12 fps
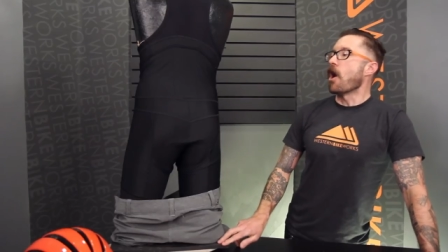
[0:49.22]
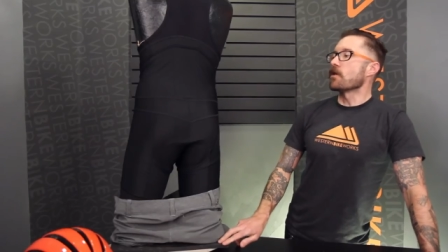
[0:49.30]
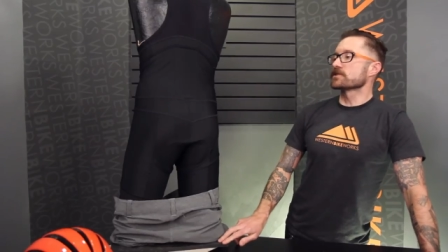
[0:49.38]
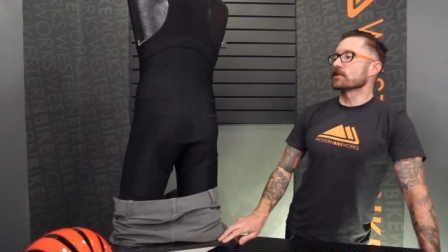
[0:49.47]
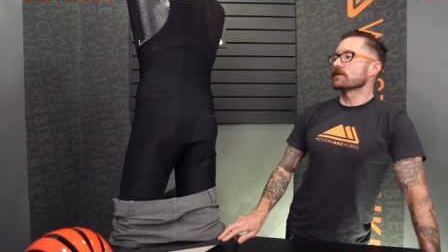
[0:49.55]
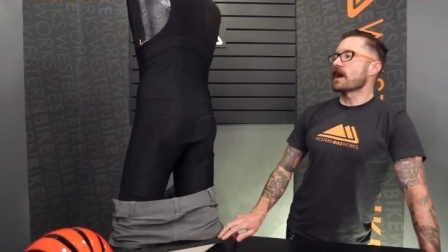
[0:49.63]

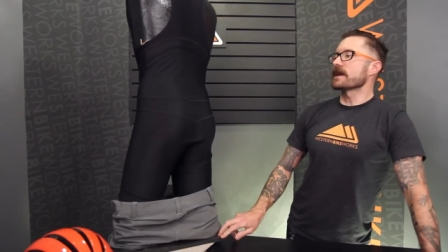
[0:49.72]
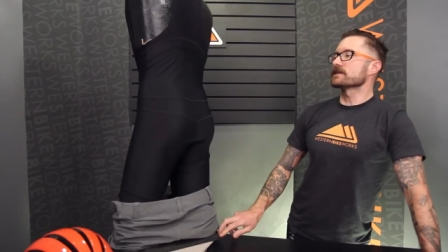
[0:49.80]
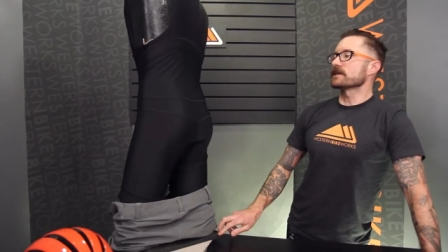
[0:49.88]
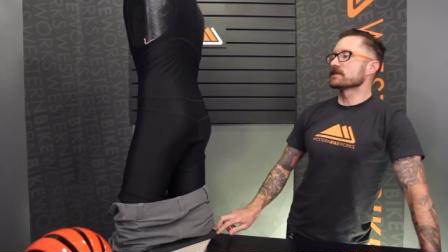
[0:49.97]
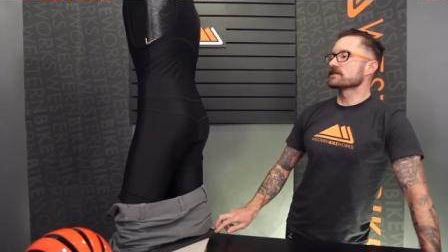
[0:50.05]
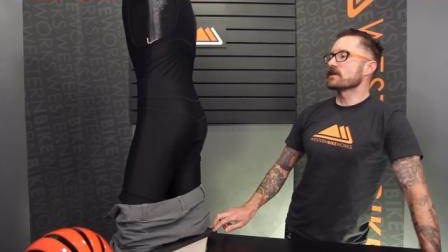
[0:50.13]
Also
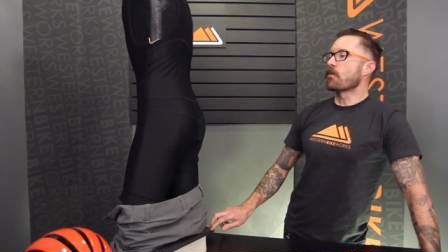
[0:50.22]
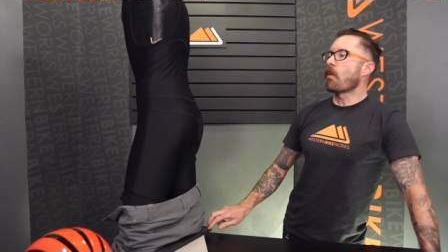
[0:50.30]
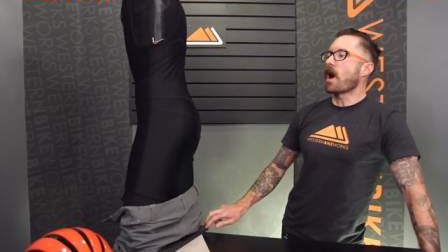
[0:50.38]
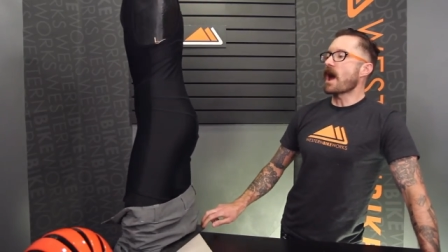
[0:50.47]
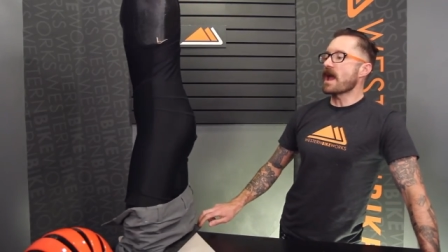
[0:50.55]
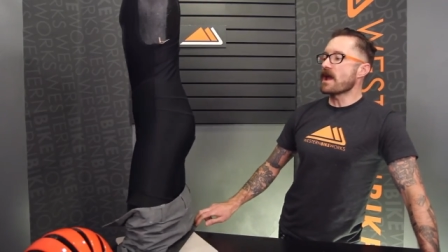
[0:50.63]
nice is the
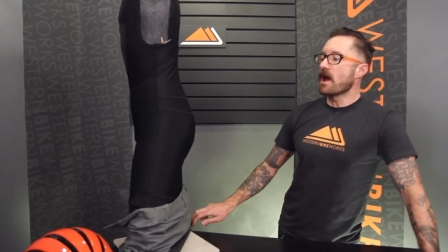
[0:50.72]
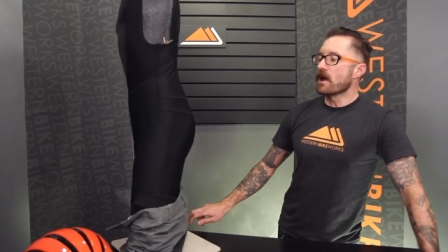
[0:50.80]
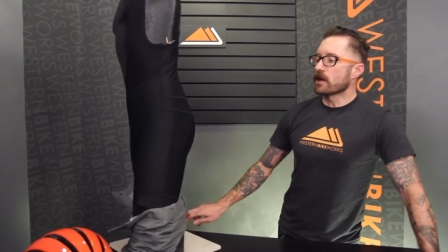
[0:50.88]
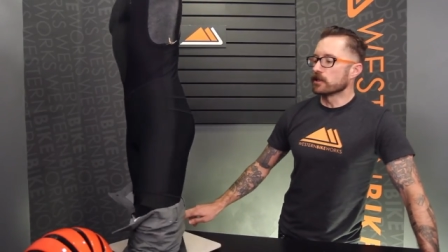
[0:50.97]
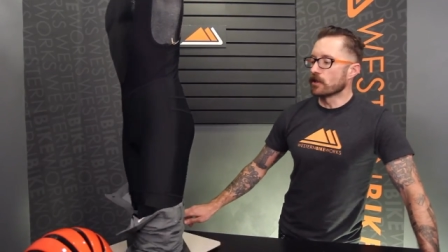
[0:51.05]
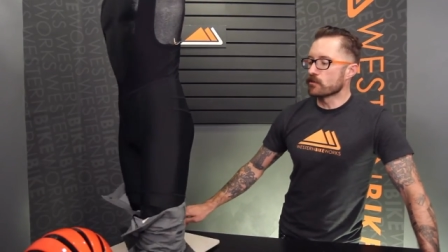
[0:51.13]
Y
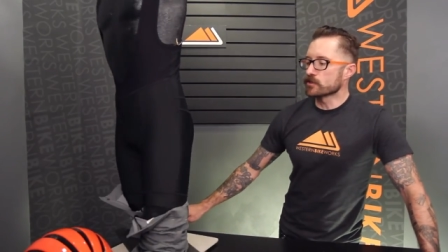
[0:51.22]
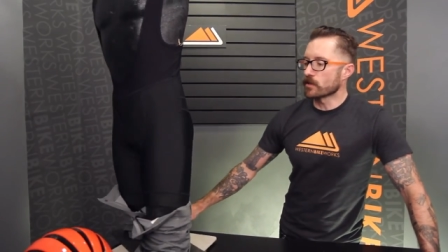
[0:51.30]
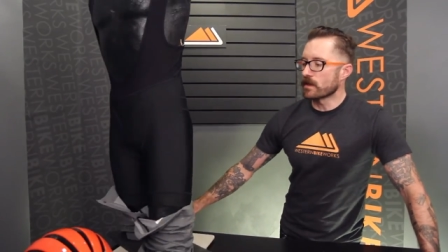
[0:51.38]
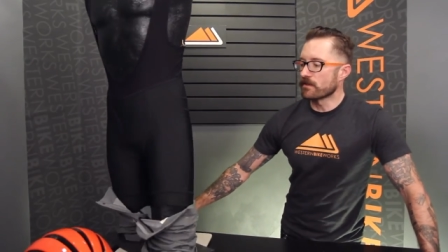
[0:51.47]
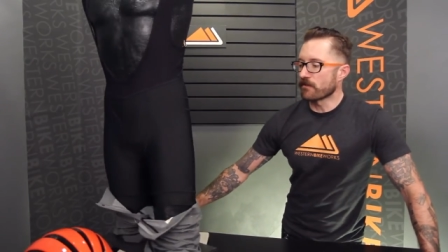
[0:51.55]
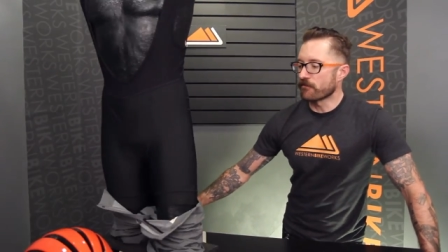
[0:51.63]

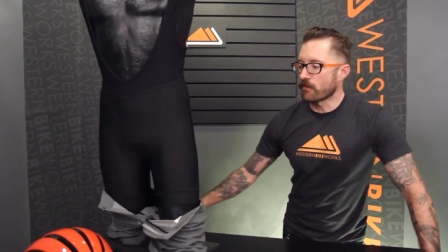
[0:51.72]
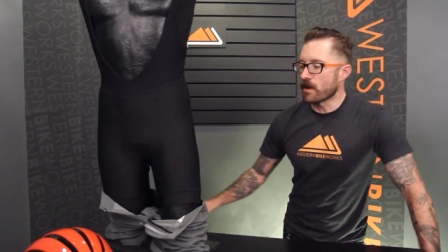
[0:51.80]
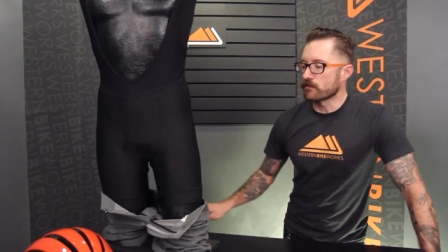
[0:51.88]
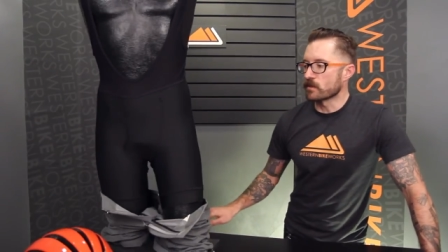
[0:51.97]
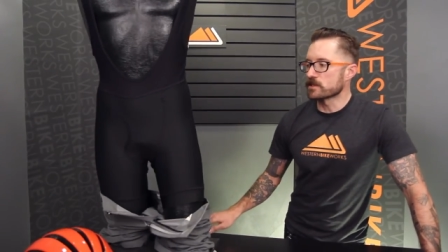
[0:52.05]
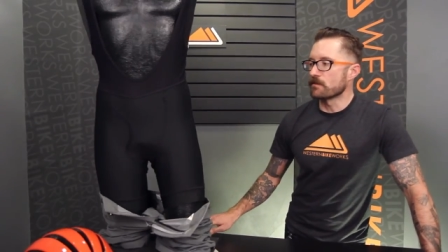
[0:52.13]
closure in the
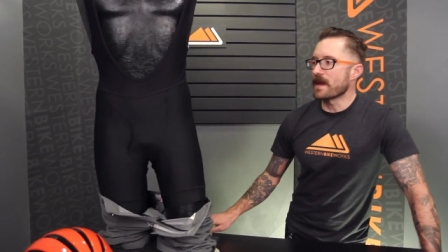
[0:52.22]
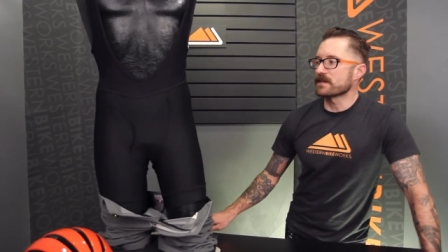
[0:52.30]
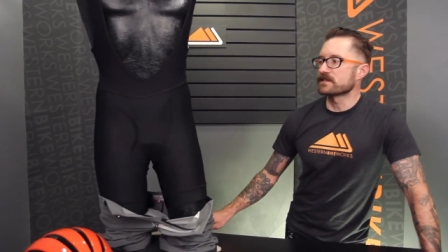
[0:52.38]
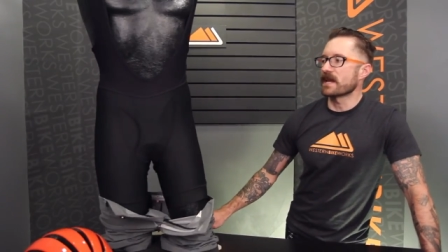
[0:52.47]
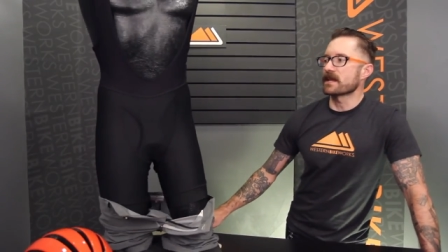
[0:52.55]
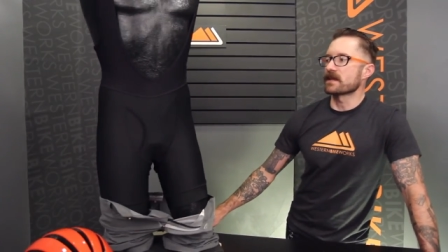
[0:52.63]
front, which
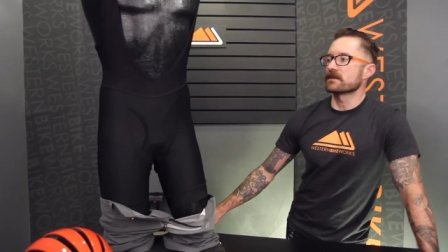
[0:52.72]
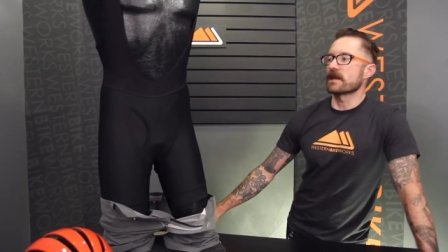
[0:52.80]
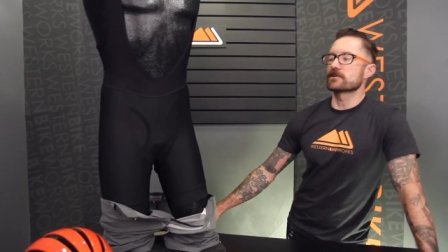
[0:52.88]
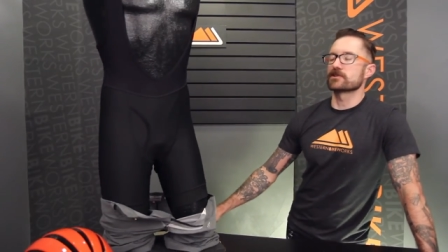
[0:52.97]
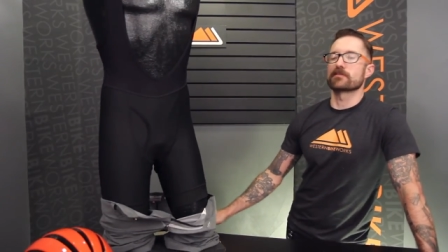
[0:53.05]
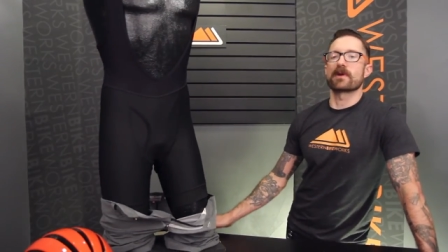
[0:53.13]
makes taking
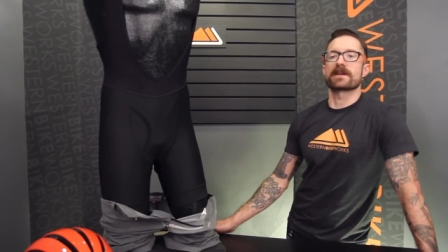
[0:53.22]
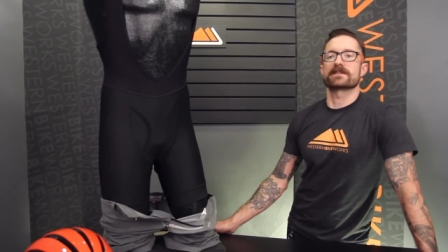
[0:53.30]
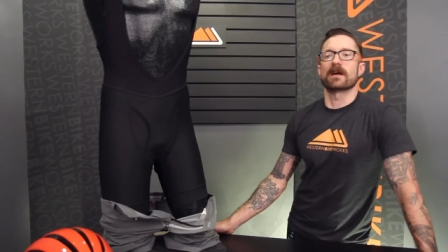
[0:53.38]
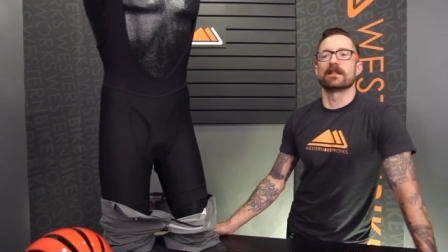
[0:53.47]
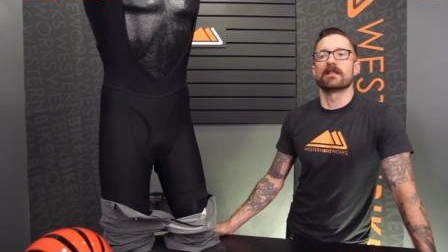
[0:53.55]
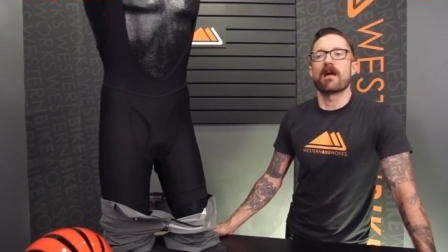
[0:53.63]
nature
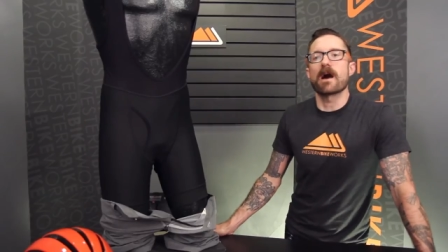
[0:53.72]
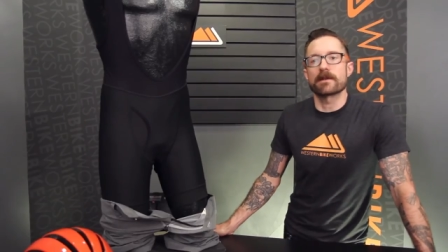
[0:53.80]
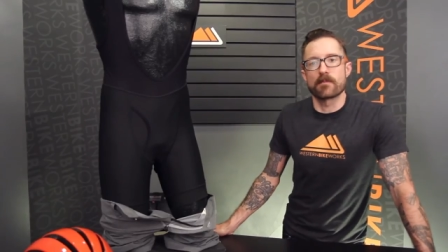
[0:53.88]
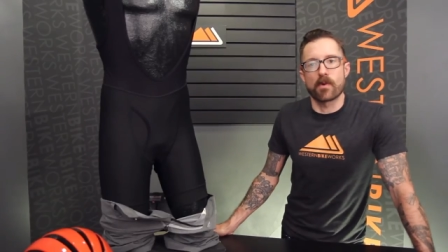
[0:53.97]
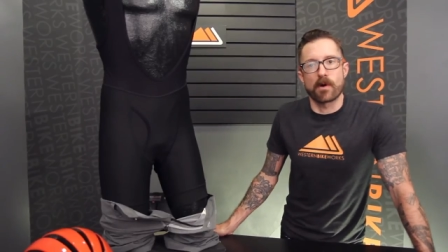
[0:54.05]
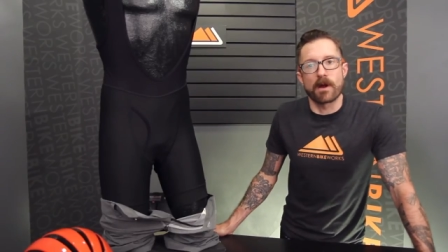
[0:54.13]
breaks a
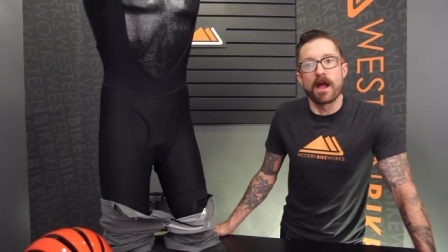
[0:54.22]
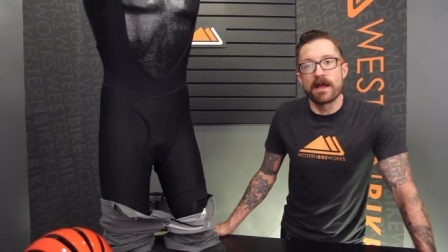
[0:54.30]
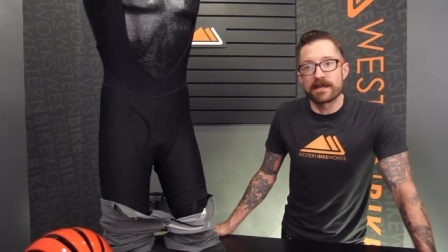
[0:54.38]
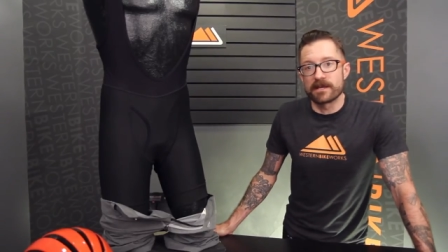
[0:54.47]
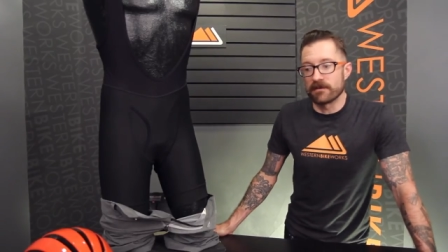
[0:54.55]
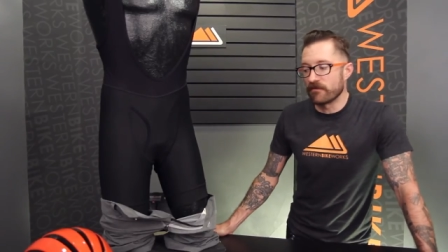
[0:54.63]
lot more
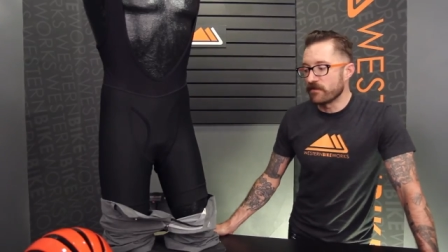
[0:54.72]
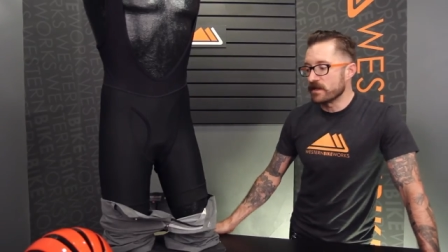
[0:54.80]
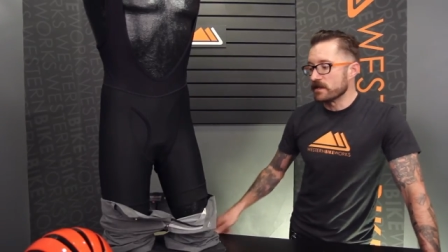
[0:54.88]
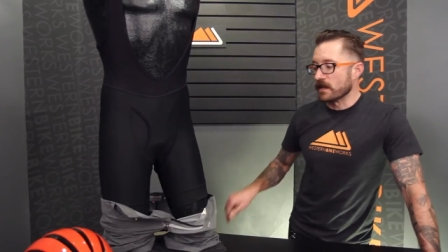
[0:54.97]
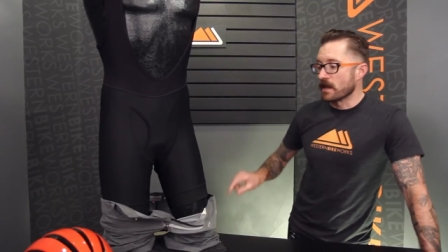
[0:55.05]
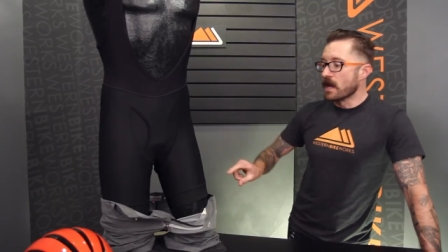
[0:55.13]

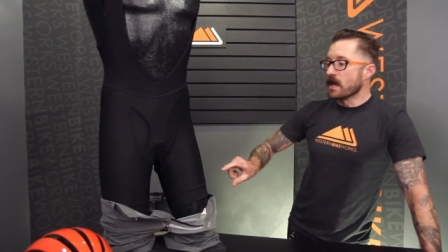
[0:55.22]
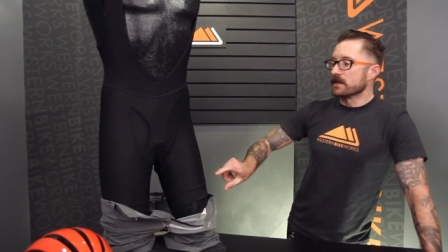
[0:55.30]
convenient.